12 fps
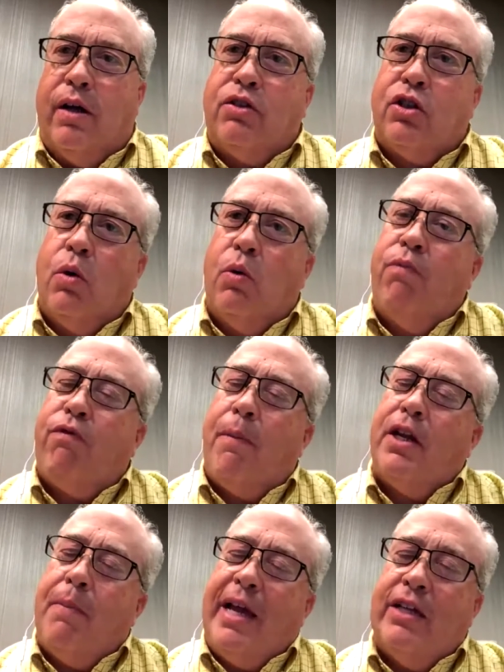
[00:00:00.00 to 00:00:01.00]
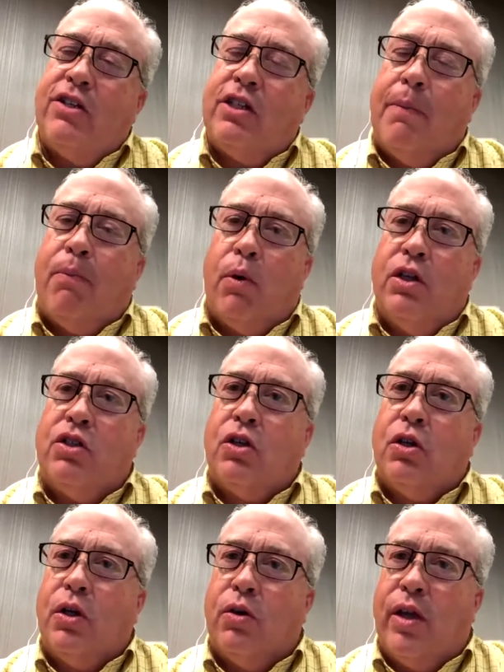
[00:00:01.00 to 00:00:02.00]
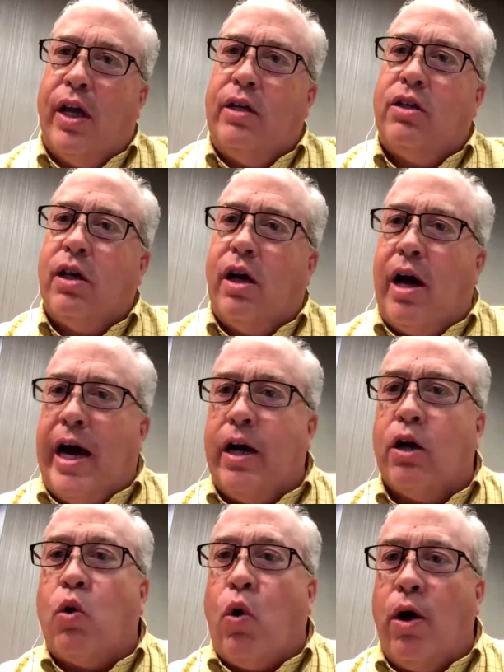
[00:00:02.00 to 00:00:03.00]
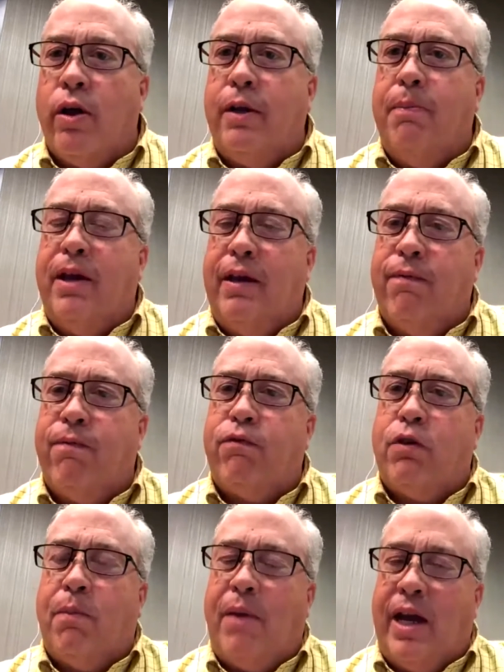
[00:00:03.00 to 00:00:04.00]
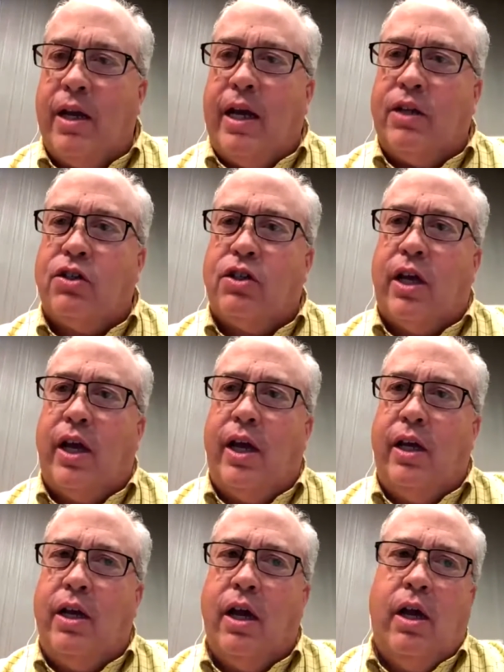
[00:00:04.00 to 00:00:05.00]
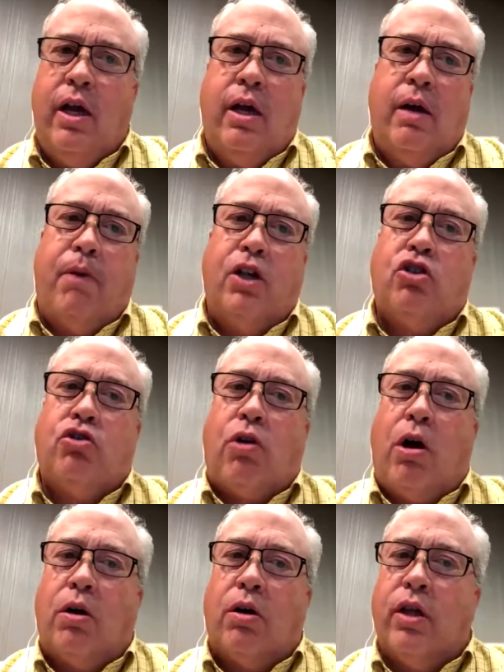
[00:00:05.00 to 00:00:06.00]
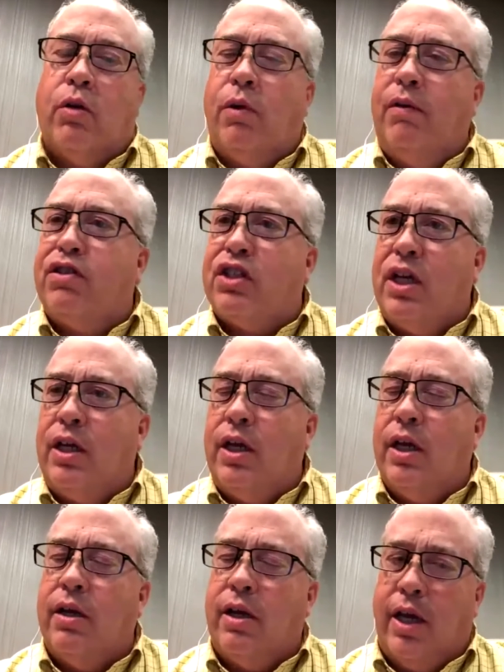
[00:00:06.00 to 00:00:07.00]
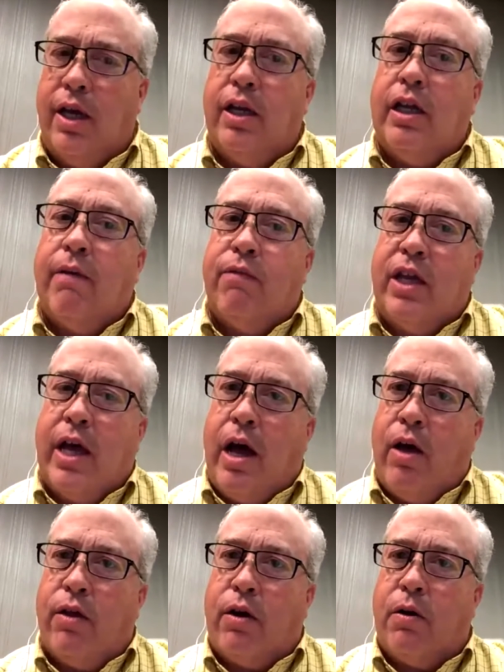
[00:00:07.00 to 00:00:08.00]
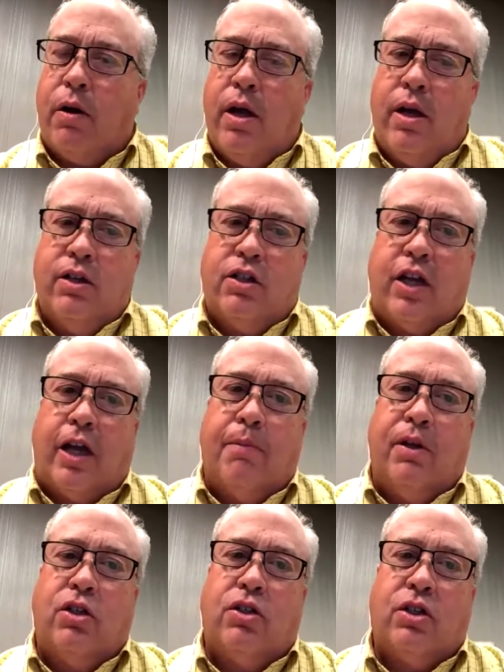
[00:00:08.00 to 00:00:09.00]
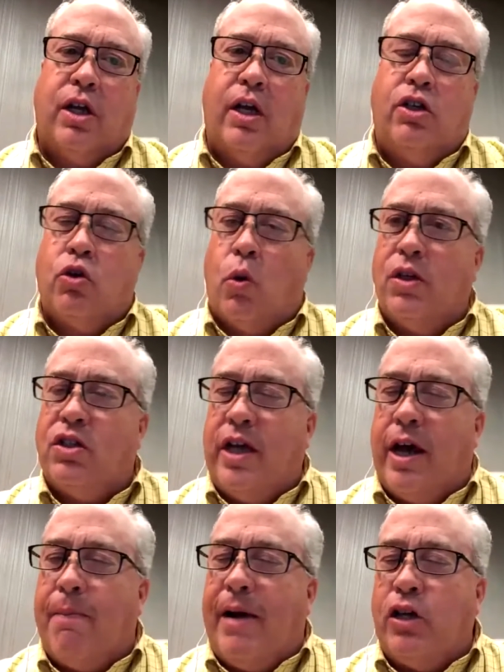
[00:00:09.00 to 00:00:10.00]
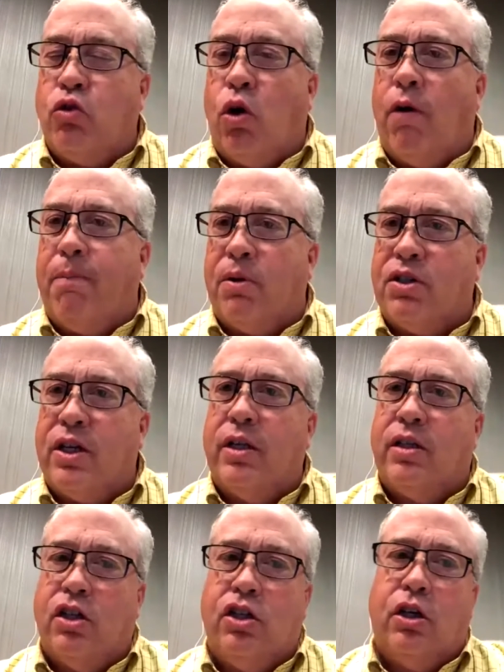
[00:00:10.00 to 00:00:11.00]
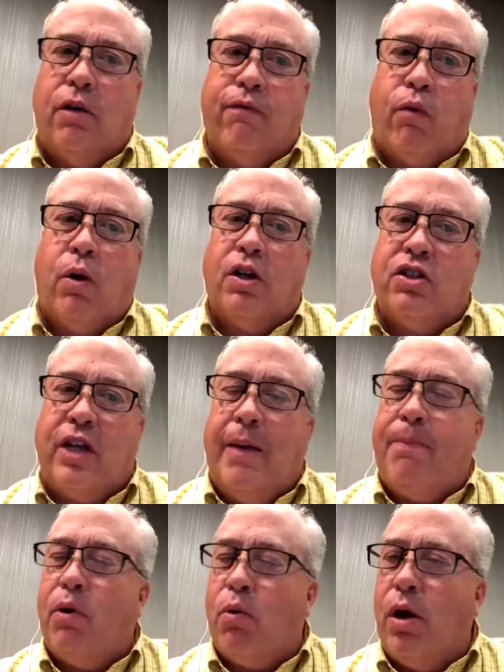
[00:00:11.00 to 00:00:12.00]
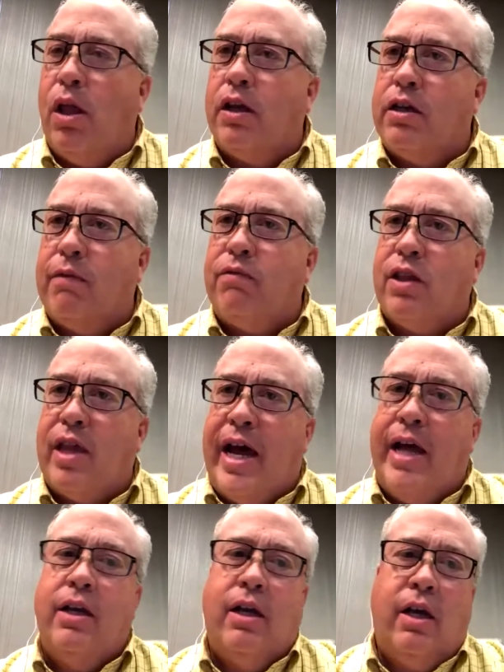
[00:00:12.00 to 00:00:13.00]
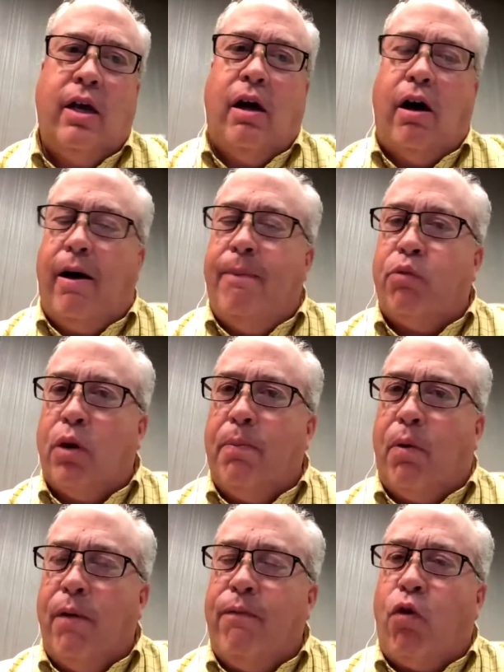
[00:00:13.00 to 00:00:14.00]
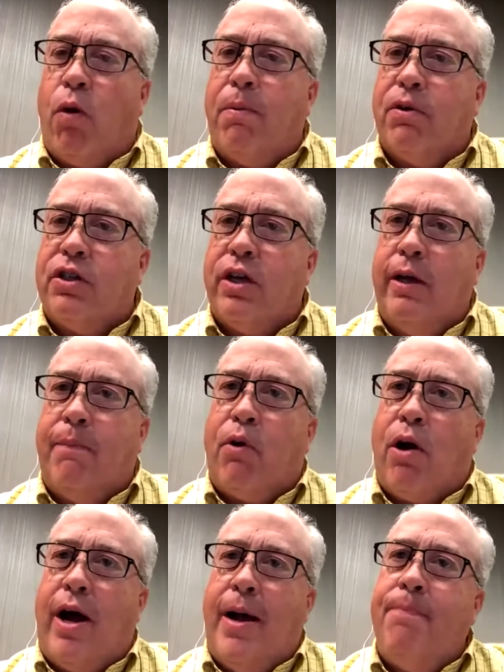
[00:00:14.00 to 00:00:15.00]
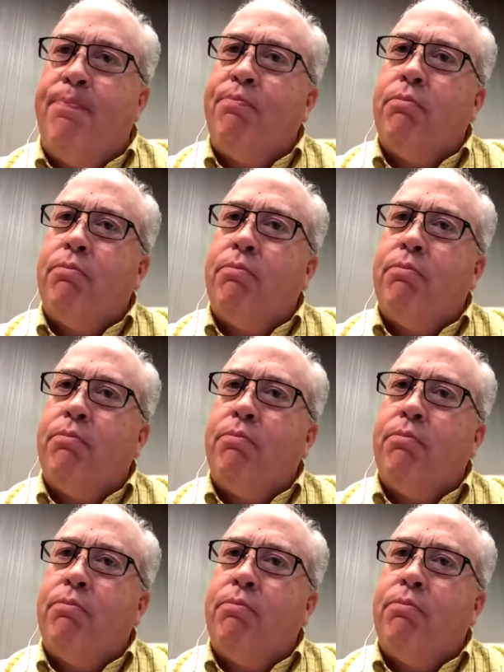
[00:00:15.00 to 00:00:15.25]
So from a demand standpoint, it's clear that higher quality beef demand has stayed much stronger than we've seen in any of the other segments. Choice down about 12% this year, for example, relative to that up 3.4% in prime.